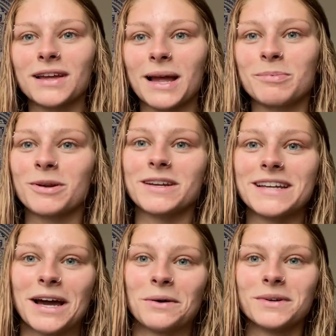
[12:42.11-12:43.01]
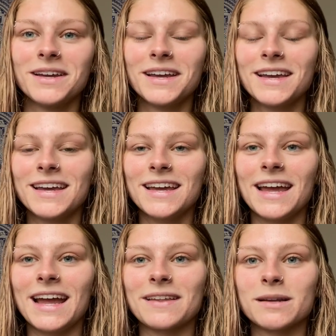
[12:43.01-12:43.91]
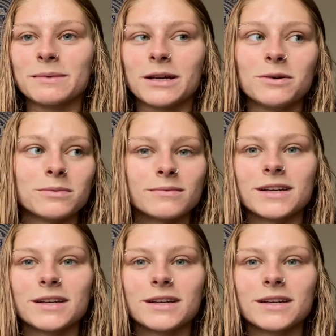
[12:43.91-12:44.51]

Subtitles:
Like I put it down and then I'm like, oh,